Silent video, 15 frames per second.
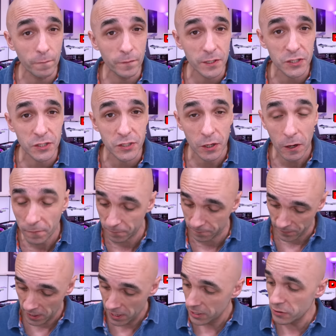of this
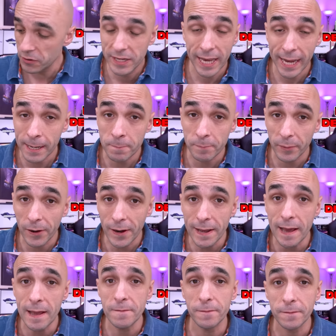stuff. You can buy
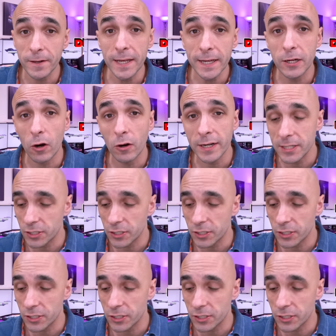a Flic on